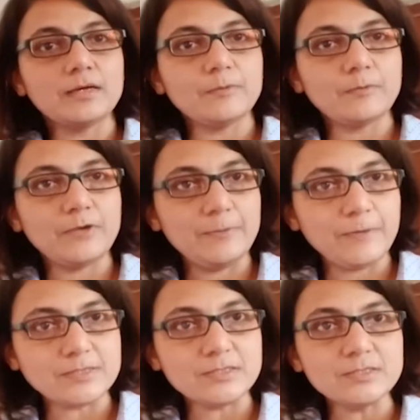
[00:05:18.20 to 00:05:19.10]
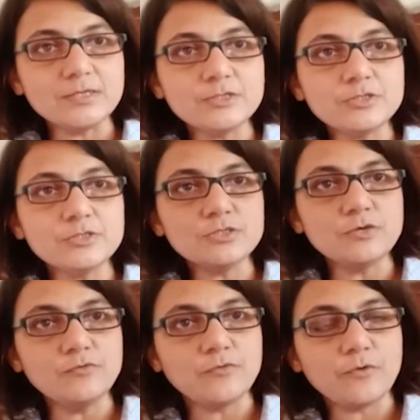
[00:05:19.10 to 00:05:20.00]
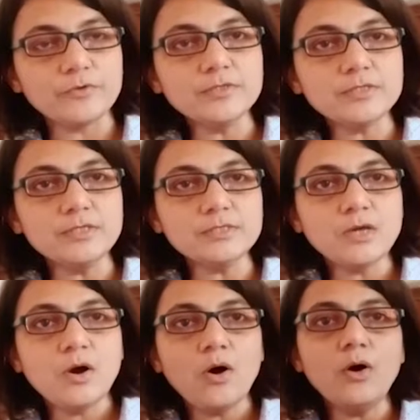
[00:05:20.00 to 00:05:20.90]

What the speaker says: representations and warranties,